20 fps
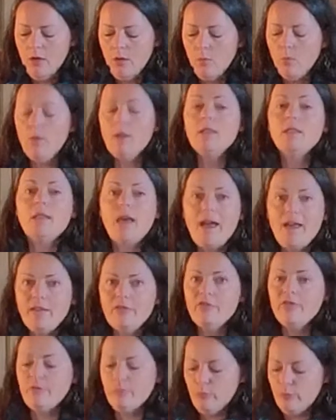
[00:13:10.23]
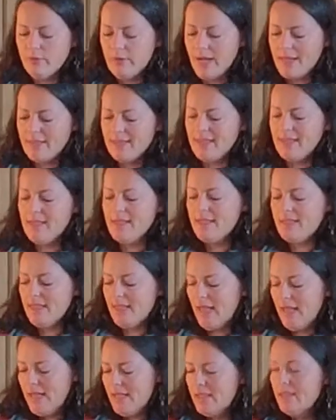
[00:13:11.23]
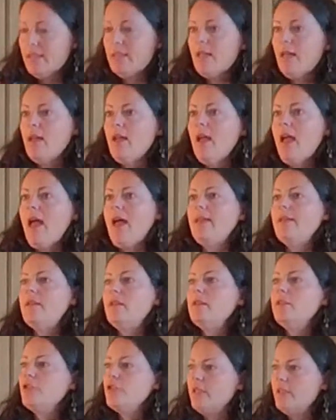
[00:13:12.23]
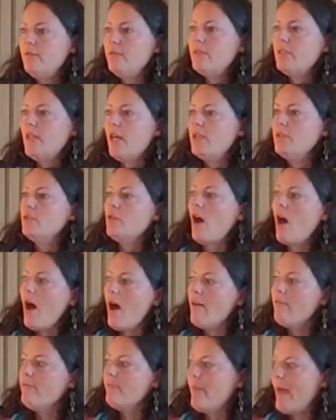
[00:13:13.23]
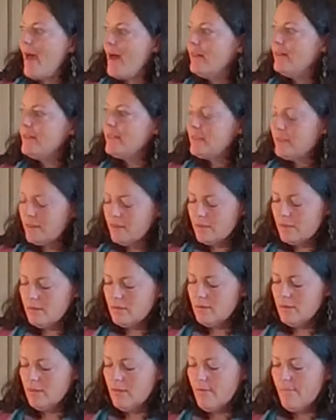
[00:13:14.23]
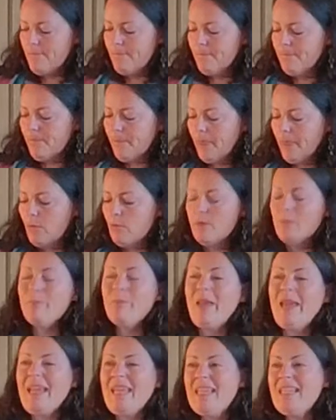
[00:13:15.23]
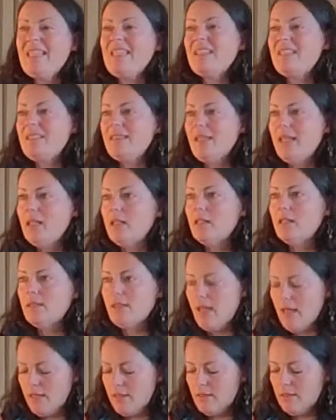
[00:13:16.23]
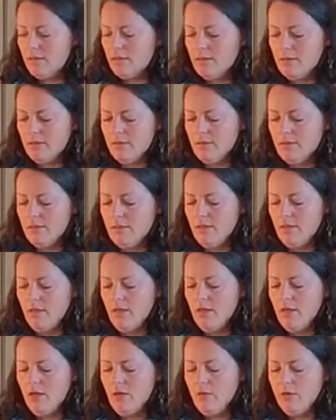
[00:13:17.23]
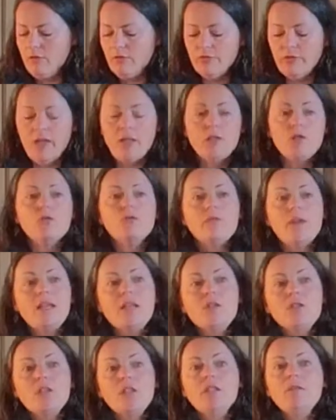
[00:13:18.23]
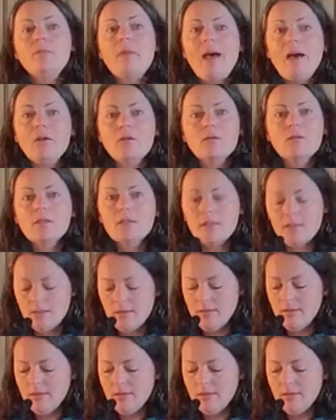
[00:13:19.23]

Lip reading: When life presses in and shifts us off balance, when pain assails us, when frustration mounts,